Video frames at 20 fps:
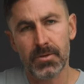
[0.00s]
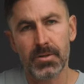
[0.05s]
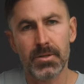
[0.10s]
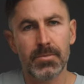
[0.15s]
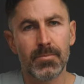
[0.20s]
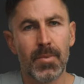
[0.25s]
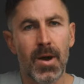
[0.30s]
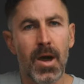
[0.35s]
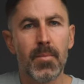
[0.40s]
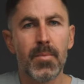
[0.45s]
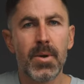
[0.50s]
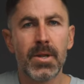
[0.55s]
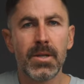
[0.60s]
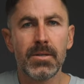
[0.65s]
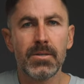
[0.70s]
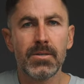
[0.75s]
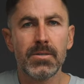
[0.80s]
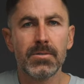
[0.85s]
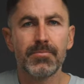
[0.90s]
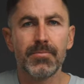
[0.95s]
are just my
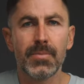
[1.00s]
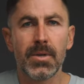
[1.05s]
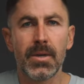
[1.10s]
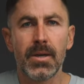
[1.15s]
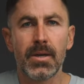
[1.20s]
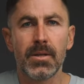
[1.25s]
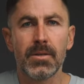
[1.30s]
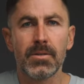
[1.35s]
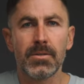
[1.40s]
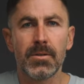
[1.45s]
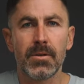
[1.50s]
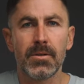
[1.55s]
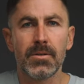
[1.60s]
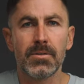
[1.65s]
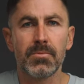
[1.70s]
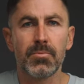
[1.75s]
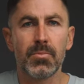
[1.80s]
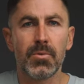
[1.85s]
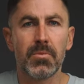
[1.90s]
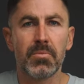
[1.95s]
opinions. And so I
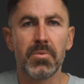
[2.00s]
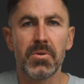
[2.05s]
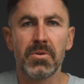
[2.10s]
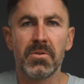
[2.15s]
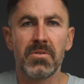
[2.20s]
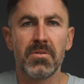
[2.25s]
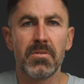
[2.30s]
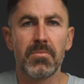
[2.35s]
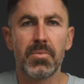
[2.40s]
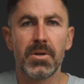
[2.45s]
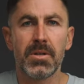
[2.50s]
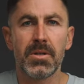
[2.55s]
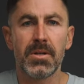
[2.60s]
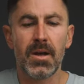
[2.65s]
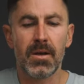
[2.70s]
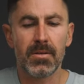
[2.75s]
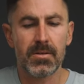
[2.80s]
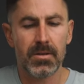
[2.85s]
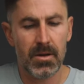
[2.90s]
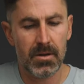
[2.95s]
just want to put another opinion
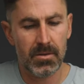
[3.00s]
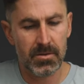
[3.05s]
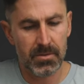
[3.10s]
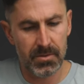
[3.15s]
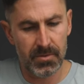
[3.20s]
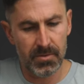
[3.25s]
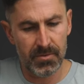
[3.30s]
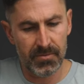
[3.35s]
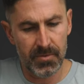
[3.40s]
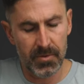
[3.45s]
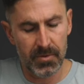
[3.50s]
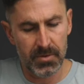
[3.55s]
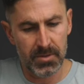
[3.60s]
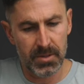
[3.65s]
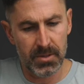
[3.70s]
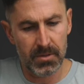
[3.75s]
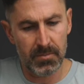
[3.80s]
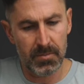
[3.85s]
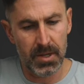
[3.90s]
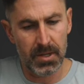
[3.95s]
out there so folks
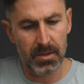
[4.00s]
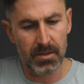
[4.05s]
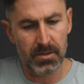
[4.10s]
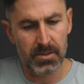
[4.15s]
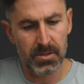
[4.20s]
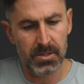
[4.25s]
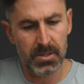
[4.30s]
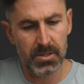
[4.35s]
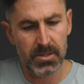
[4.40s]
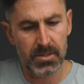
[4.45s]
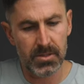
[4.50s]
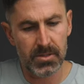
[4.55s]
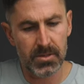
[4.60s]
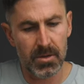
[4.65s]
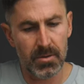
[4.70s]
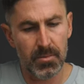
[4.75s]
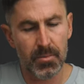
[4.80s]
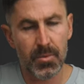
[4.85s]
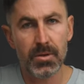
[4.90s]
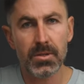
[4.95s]
can make good decisions
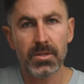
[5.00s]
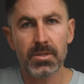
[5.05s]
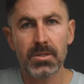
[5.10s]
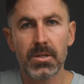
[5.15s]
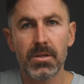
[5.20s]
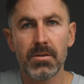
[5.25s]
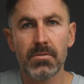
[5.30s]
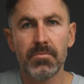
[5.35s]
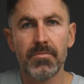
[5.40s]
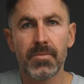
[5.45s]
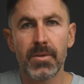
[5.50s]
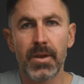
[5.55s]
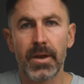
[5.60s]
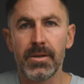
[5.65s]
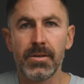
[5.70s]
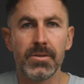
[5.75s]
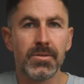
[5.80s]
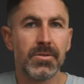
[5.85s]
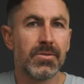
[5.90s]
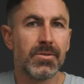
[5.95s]
on purchasing. I
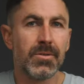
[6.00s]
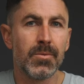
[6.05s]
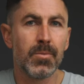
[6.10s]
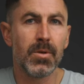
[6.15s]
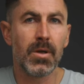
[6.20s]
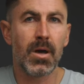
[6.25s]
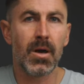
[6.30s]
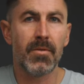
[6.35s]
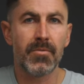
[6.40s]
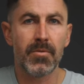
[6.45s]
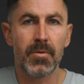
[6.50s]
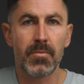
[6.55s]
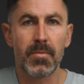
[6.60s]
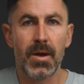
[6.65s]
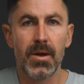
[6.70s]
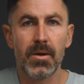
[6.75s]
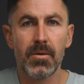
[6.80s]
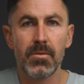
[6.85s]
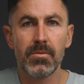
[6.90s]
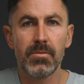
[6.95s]
use YouTube a lot for
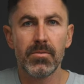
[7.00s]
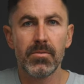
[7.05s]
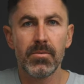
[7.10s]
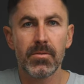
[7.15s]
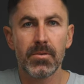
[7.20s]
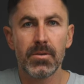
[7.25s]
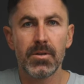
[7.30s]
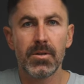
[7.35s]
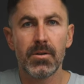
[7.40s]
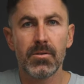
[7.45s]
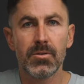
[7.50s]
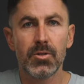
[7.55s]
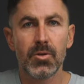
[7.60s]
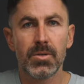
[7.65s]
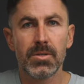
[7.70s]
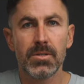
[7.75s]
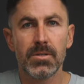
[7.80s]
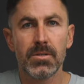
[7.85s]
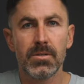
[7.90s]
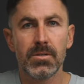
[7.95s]
my own,
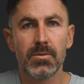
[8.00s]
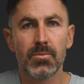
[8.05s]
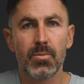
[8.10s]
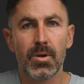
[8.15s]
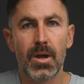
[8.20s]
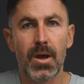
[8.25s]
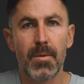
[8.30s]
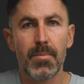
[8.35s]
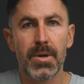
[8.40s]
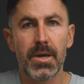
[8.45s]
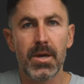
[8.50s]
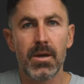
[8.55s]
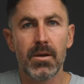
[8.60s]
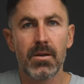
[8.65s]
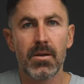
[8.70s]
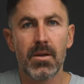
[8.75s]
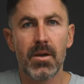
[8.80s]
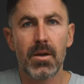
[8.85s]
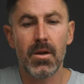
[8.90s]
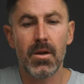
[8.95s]
choices and what I pick